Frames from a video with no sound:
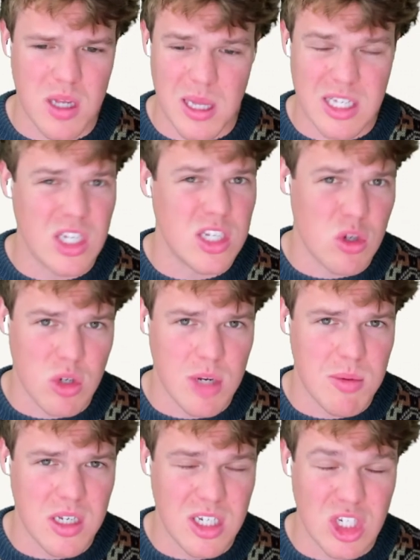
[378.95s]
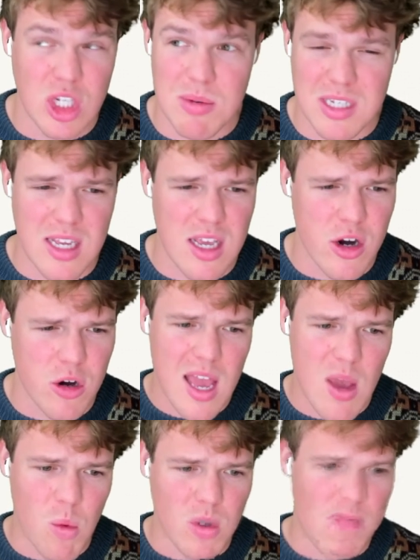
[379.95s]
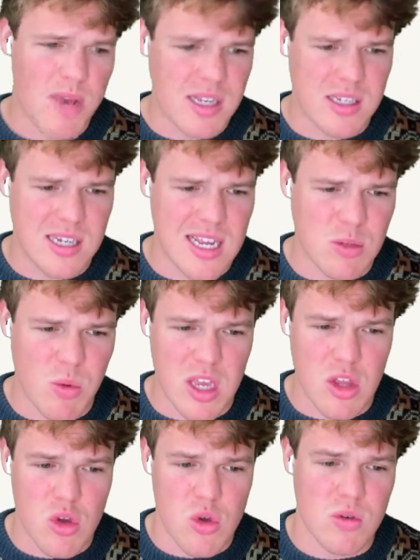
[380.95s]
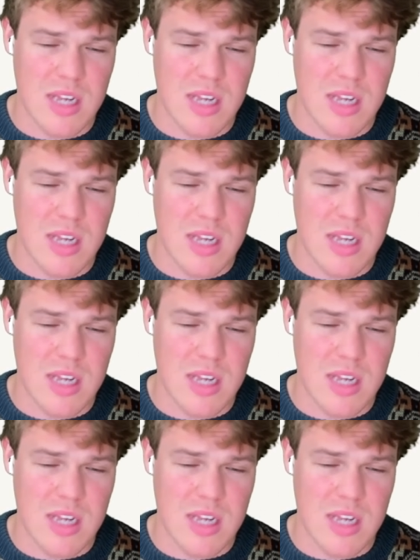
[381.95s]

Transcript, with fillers: Let's just use GBT here. And what's best is we can use